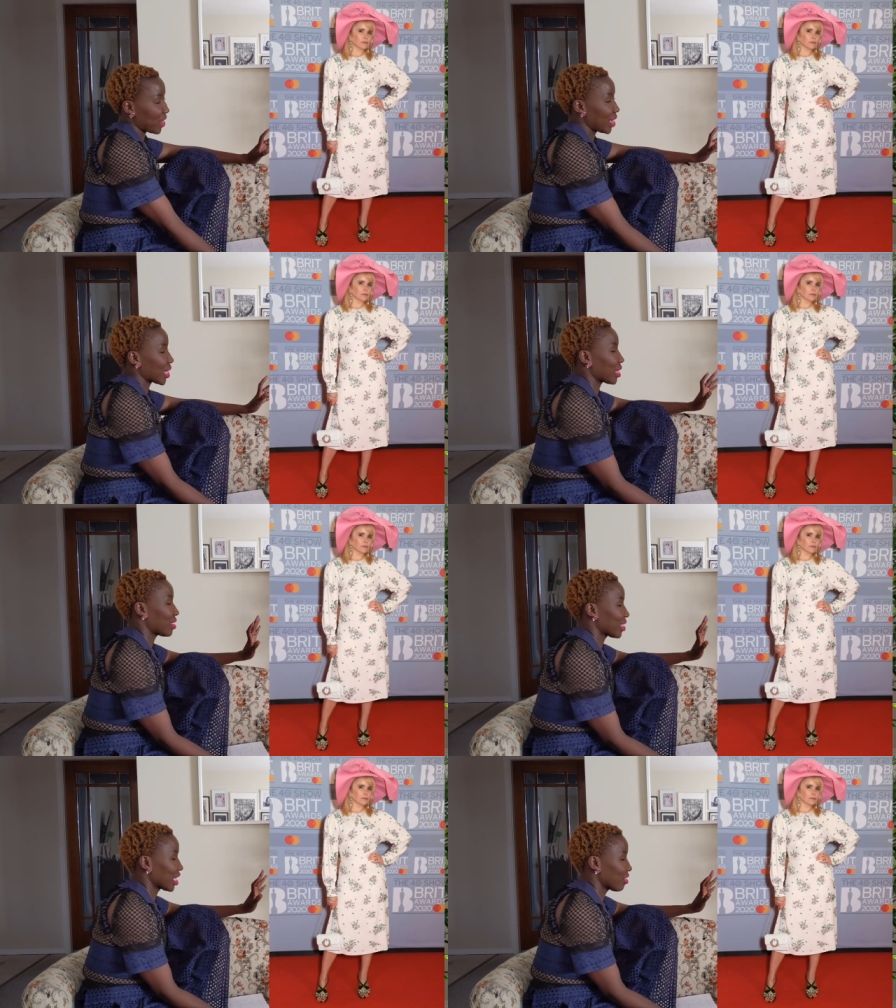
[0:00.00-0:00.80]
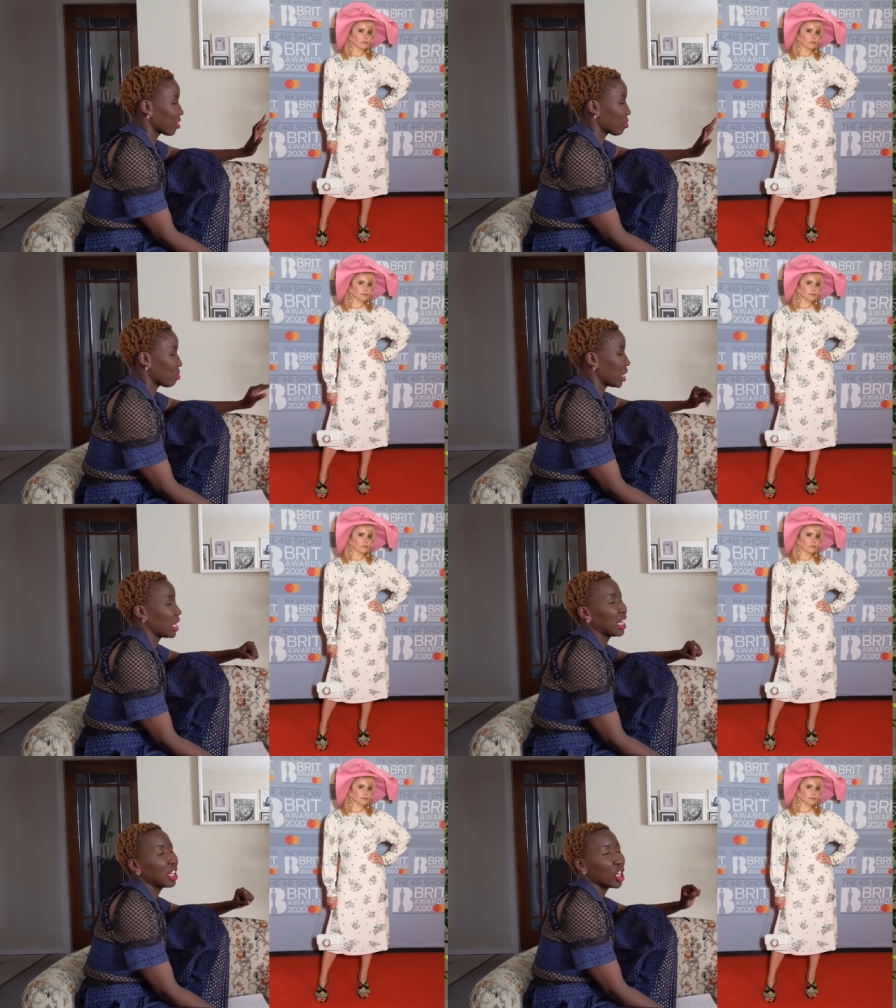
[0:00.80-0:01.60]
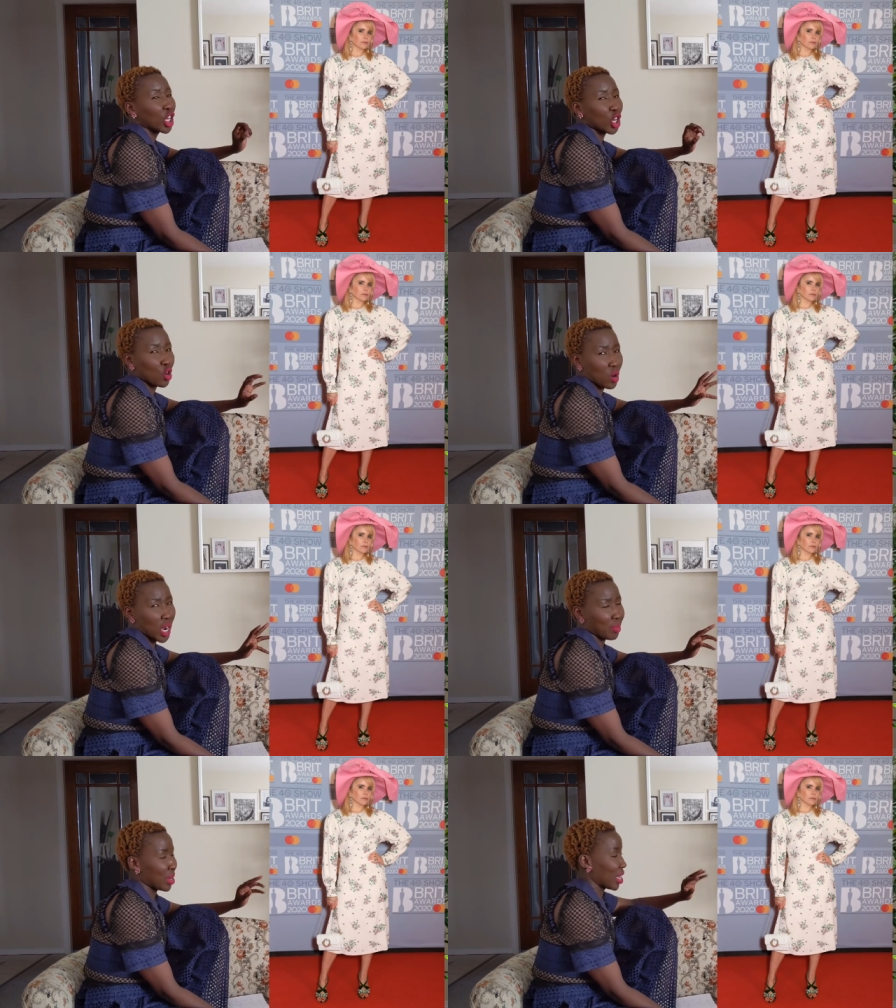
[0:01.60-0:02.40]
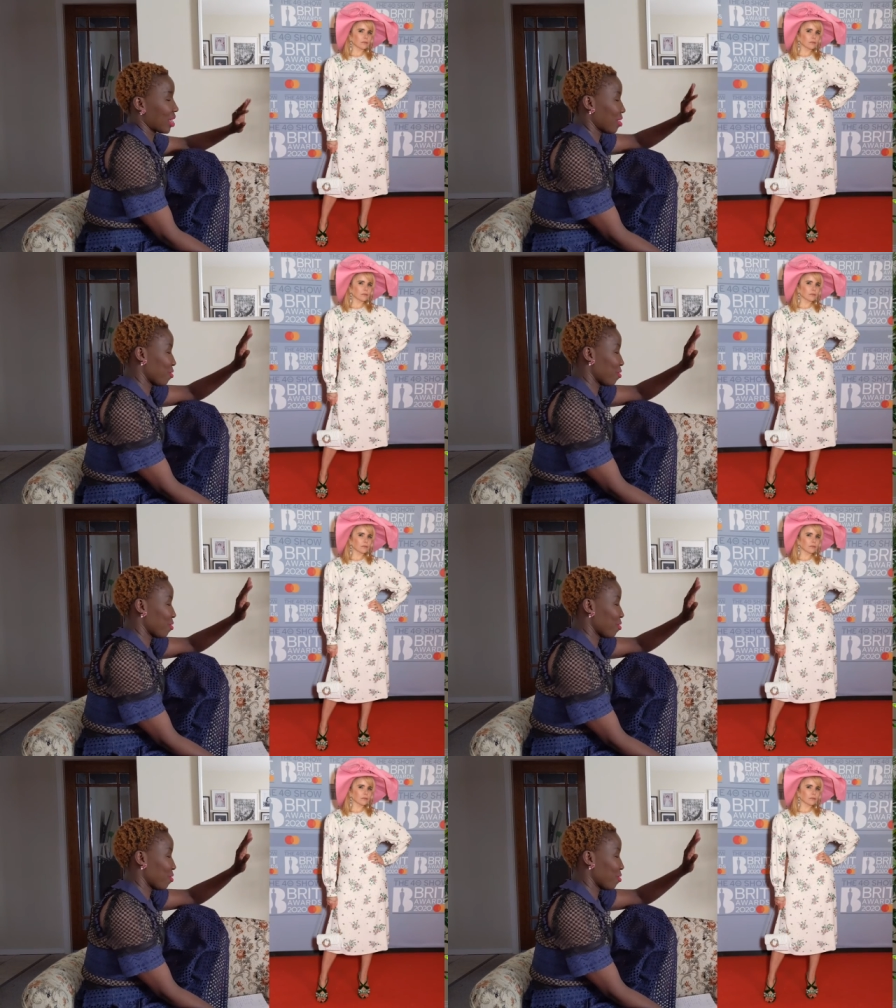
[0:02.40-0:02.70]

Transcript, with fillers: Faith is giving me grandma